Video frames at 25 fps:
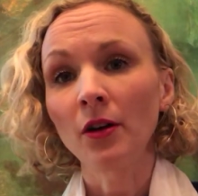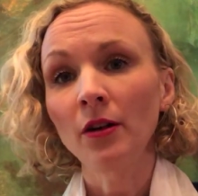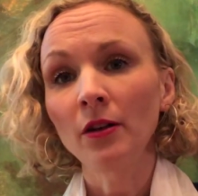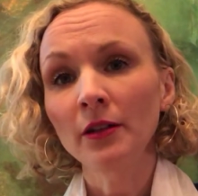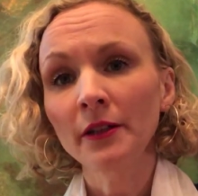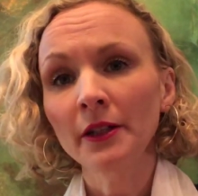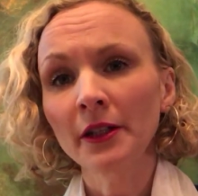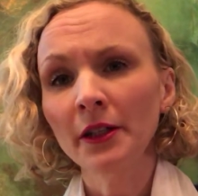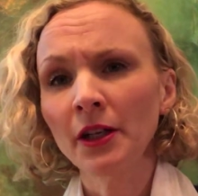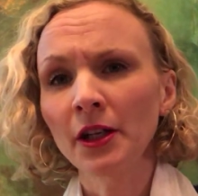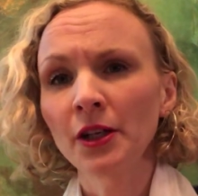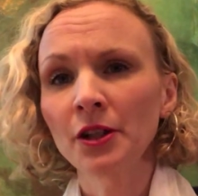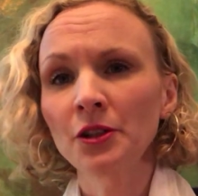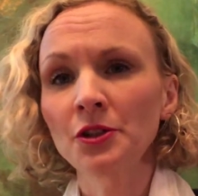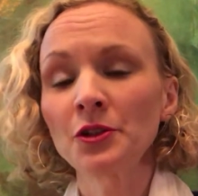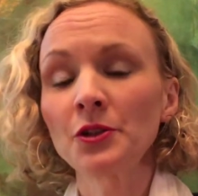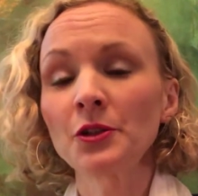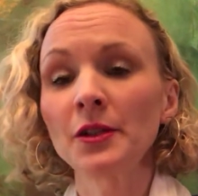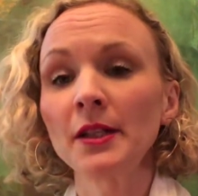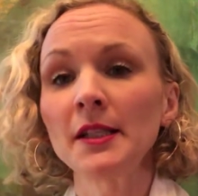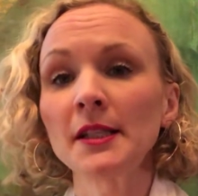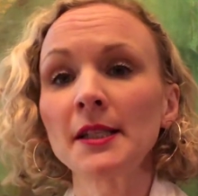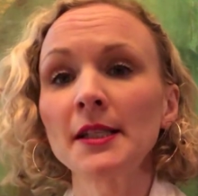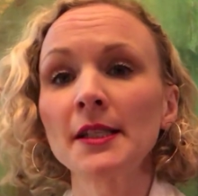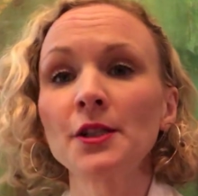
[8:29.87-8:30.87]
all the
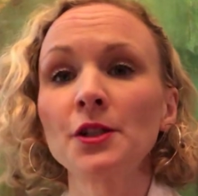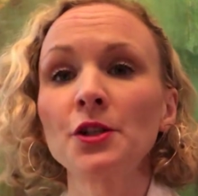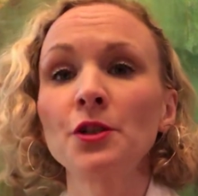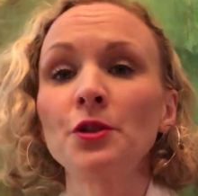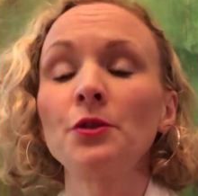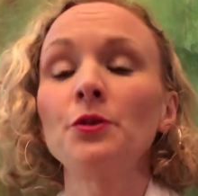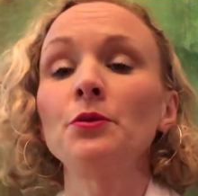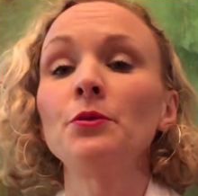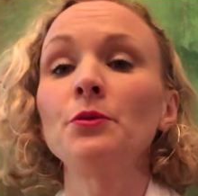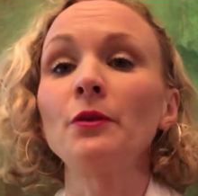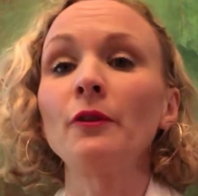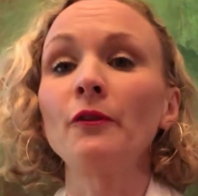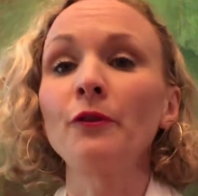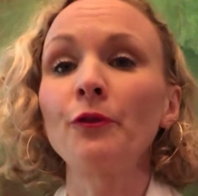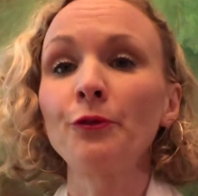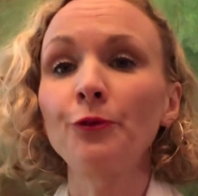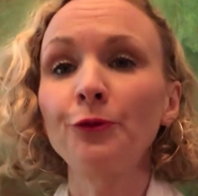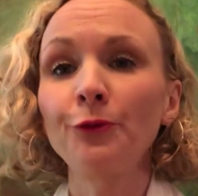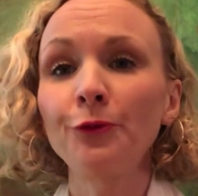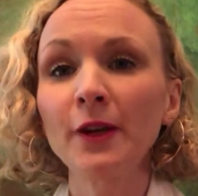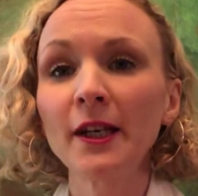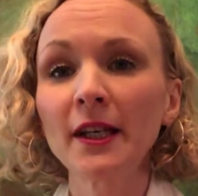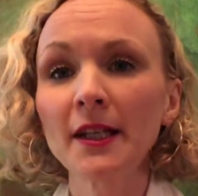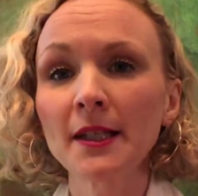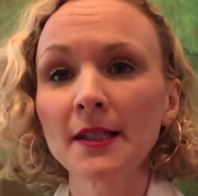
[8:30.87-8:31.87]
countries to
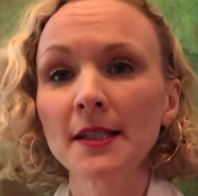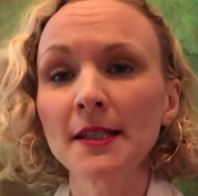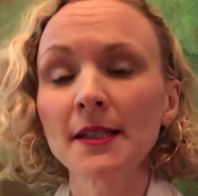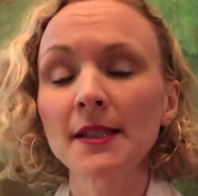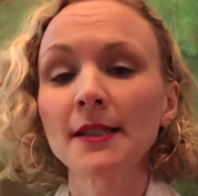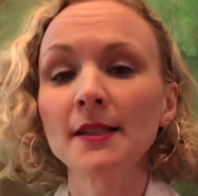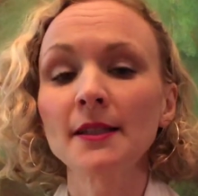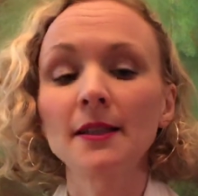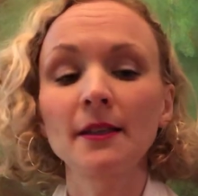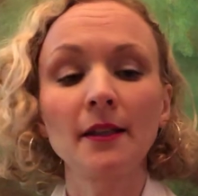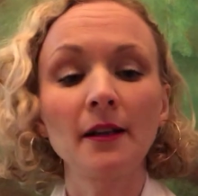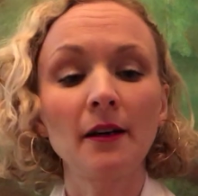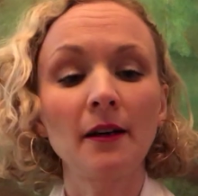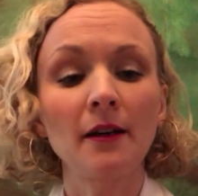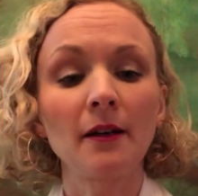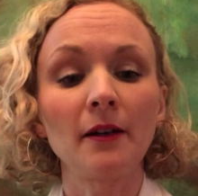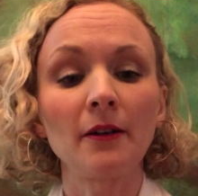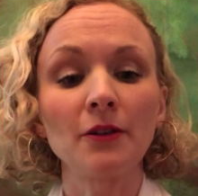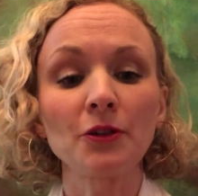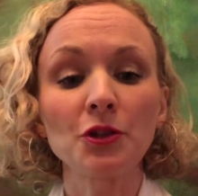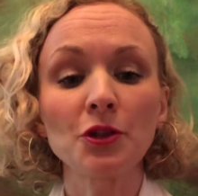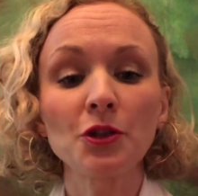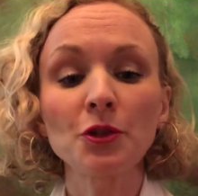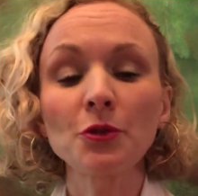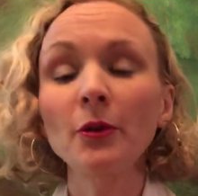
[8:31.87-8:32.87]
fix the